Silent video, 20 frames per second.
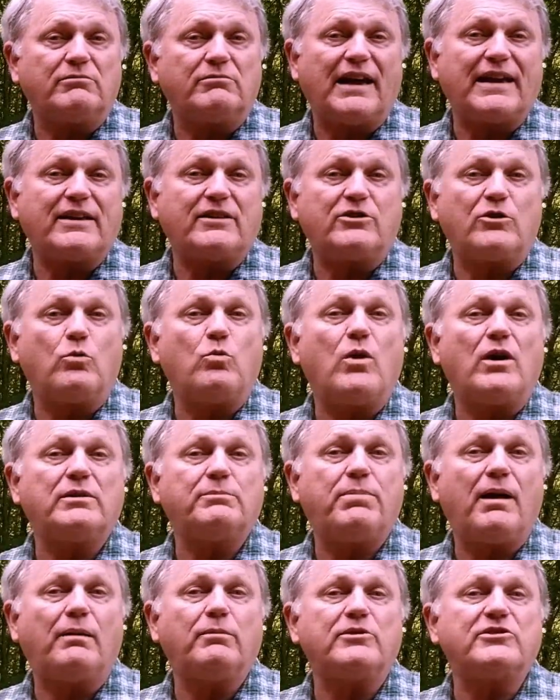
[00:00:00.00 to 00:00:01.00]
like the one
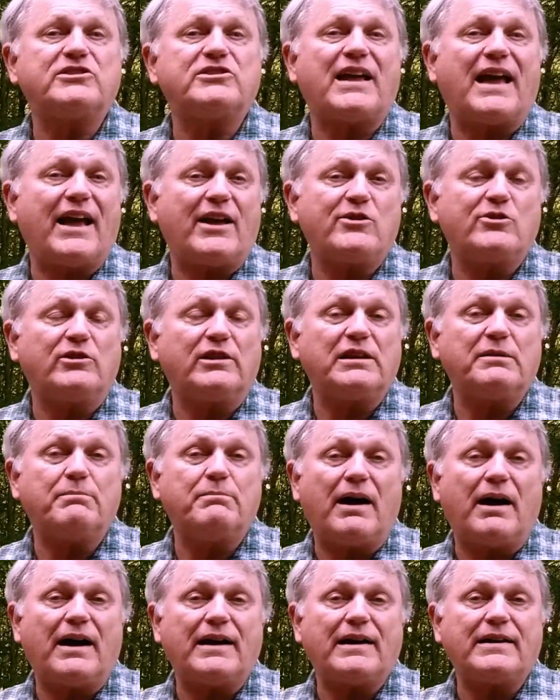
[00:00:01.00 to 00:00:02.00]
published annually
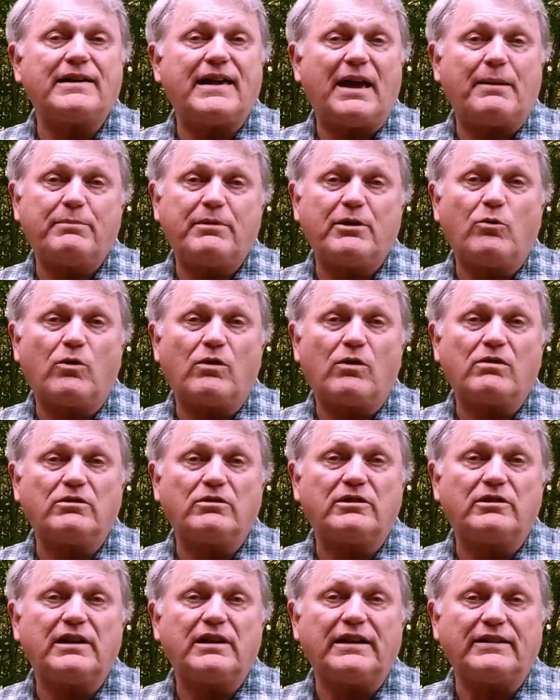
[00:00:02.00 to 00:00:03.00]
by Camping
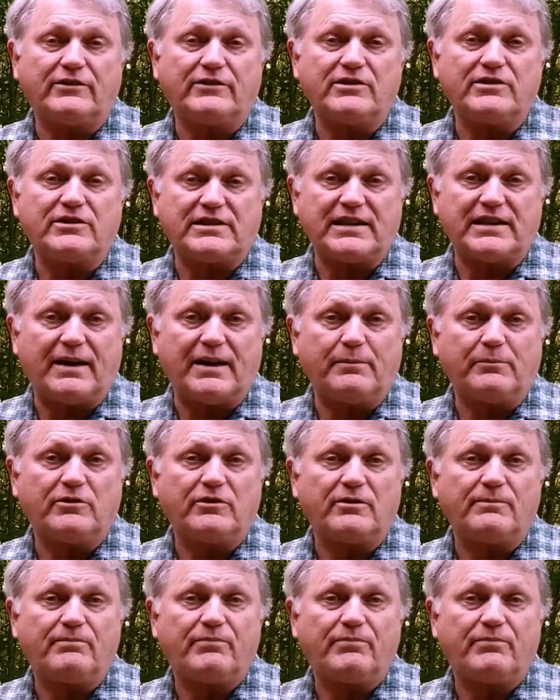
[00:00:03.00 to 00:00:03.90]
World and Good Sam's.